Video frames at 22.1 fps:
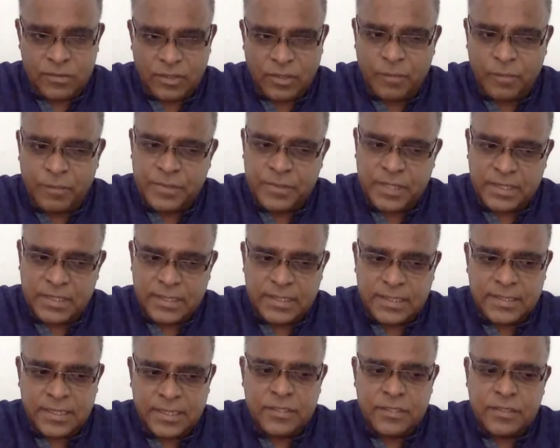Options in
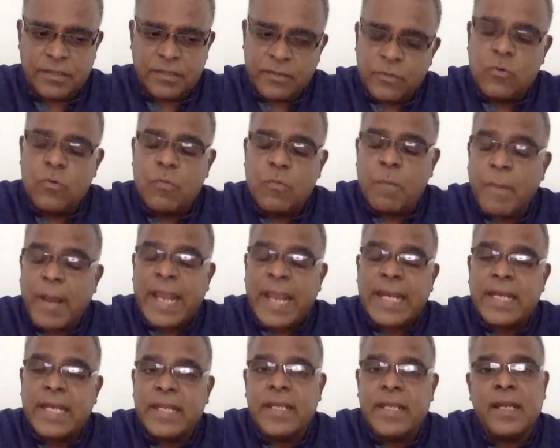the sense you
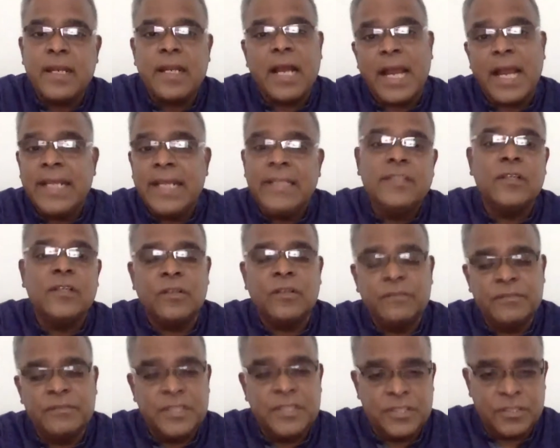might get either
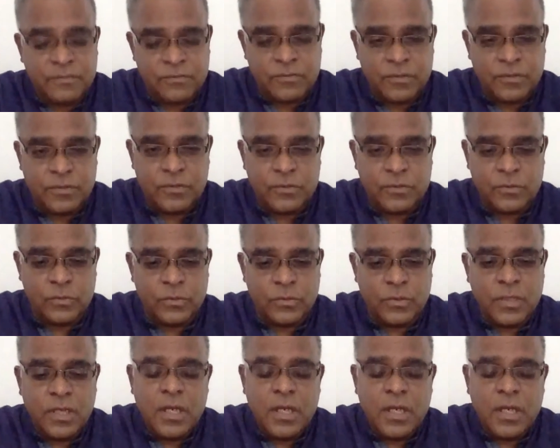of these 2.